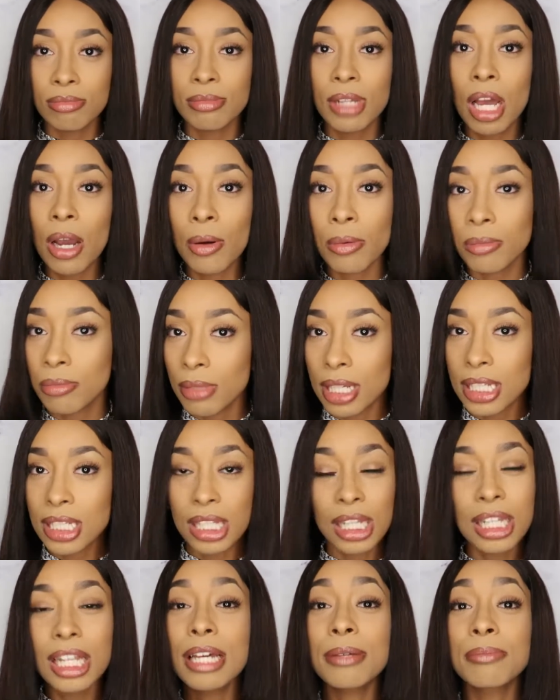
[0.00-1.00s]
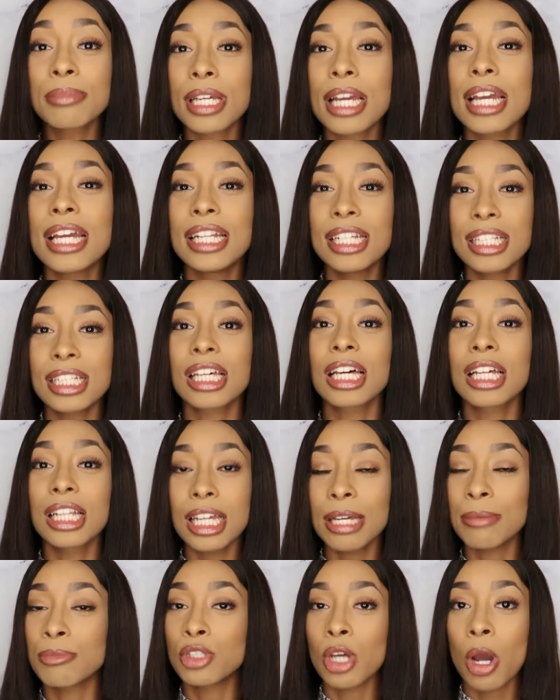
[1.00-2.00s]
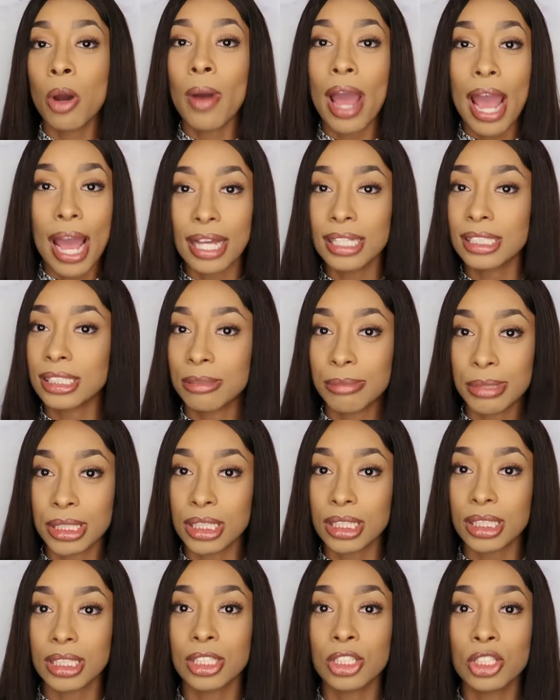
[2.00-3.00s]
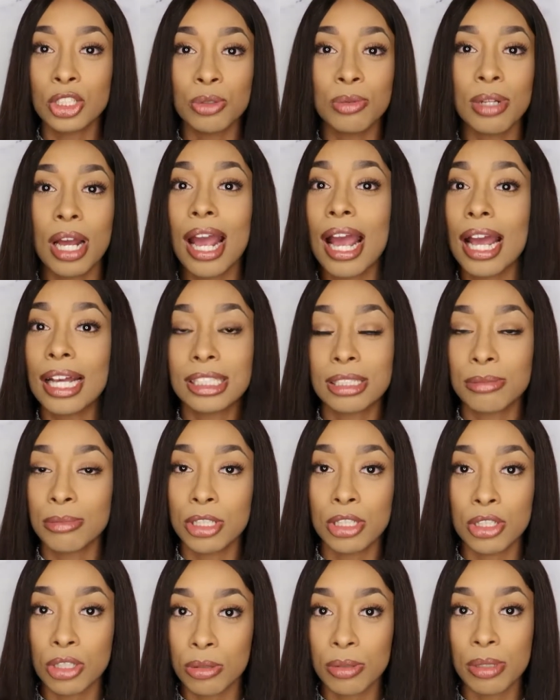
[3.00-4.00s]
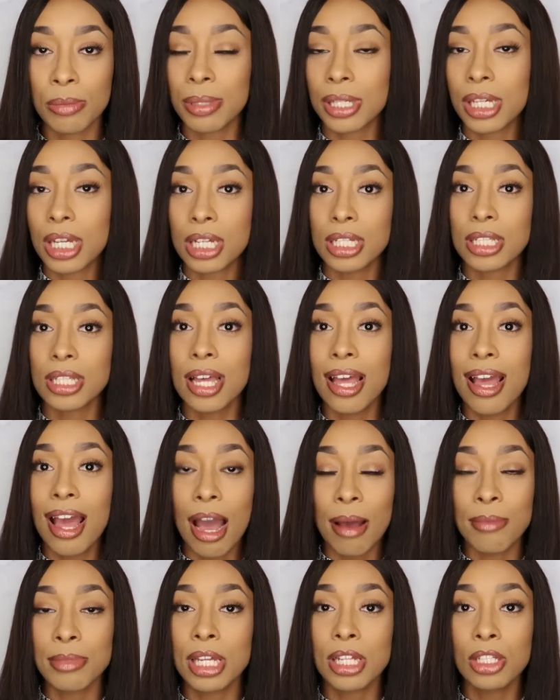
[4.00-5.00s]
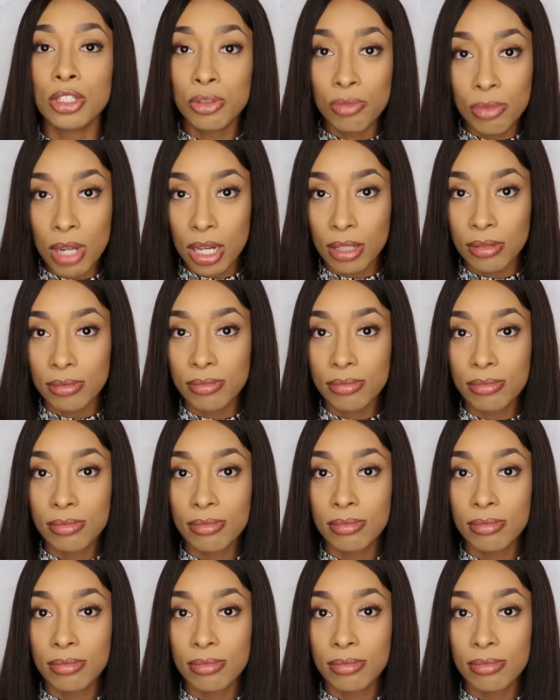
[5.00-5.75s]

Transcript: No, it's clipped. It is clipped. Don't ask me. Do not ask me to do it because I'm telling you no.